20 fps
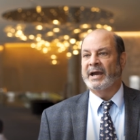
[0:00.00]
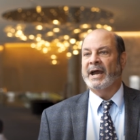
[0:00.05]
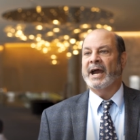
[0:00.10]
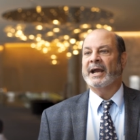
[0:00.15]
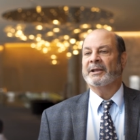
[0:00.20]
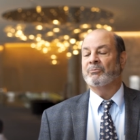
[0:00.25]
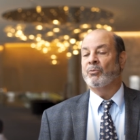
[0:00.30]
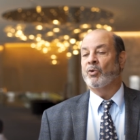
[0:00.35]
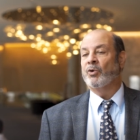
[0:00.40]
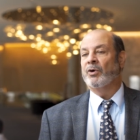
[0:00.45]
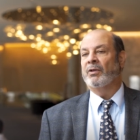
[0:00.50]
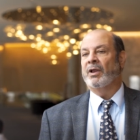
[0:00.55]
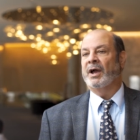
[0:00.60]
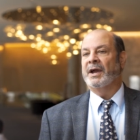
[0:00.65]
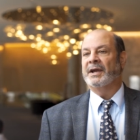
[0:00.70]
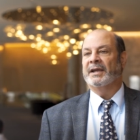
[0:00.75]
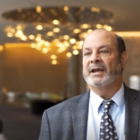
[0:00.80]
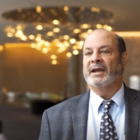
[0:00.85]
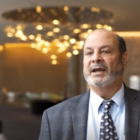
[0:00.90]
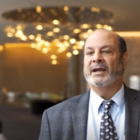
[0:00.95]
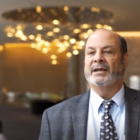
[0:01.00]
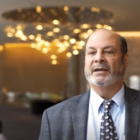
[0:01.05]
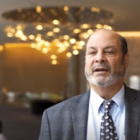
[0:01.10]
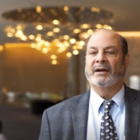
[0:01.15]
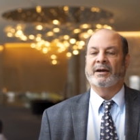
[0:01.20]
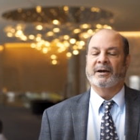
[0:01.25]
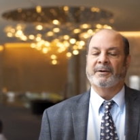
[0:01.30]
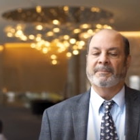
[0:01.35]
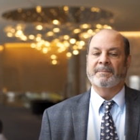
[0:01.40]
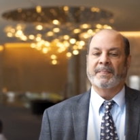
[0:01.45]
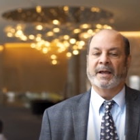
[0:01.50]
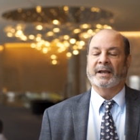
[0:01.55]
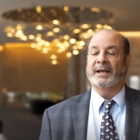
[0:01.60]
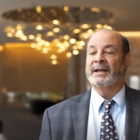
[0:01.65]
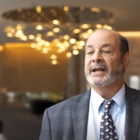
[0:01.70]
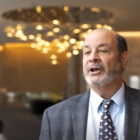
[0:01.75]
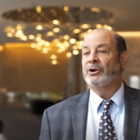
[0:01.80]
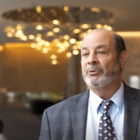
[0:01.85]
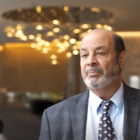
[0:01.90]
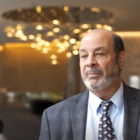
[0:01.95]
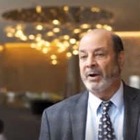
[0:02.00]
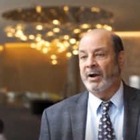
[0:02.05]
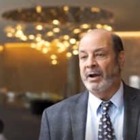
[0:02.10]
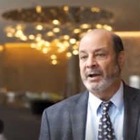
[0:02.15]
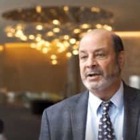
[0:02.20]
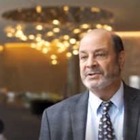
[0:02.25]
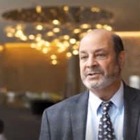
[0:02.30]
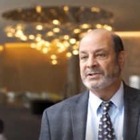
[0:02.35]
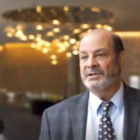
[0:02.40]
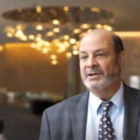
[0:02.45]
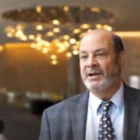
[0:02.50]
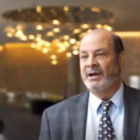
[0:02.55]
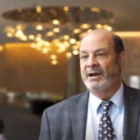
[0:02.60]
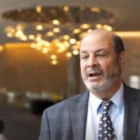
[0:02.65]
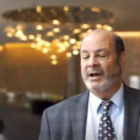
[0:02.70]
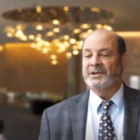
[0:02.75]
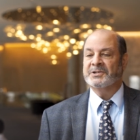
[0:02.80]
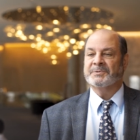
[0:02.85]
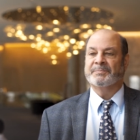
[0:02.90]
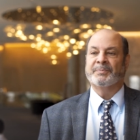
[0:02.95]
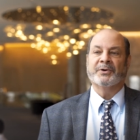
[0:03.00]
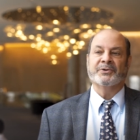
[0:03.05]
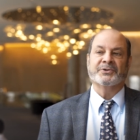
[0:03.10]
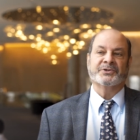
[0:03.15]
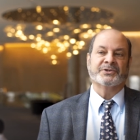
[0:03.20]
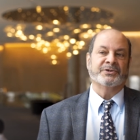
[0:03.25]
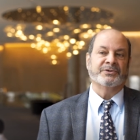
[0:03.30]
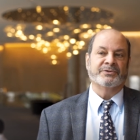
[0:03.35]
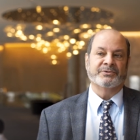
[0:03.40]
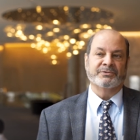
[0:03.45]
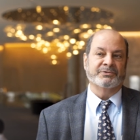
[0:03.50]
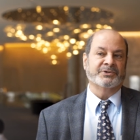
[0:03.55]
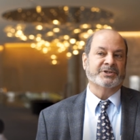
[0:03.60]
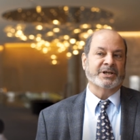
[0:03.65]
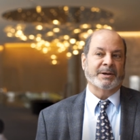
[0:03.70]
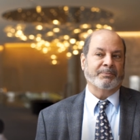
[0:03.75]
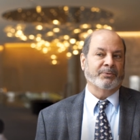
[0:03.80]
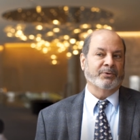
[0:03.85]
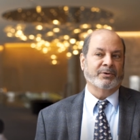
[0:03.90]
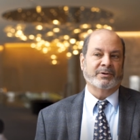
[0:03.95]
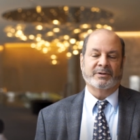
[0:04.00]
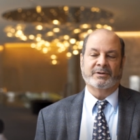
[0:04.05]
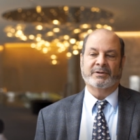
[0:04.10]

act more like a like an enterprise as opposed to separate